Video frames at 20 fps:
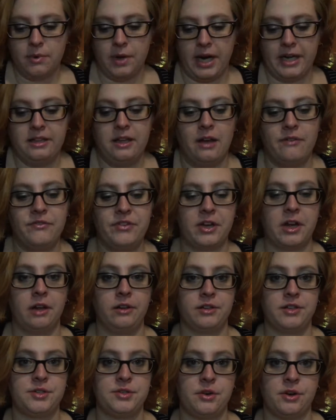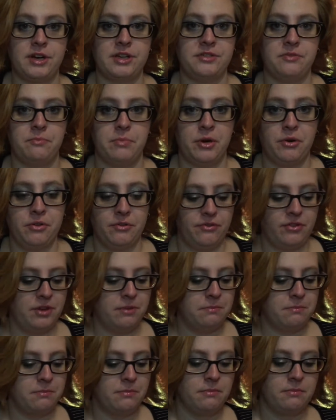I love the color stories of both of
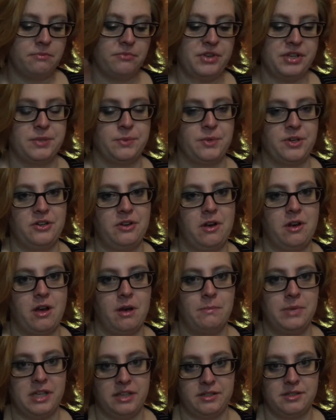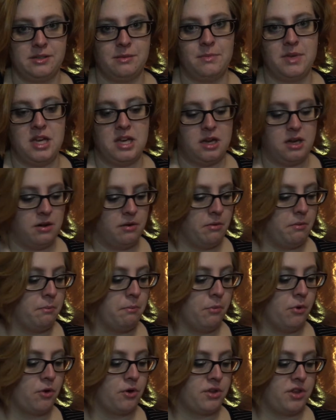them. This one appeals to me
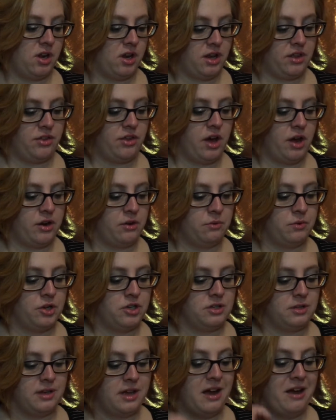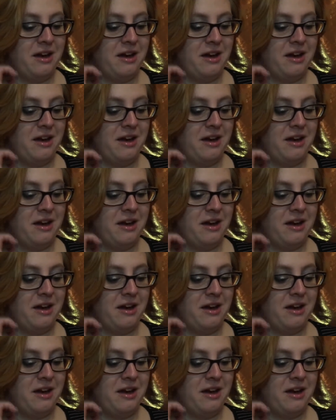more than I thought it would.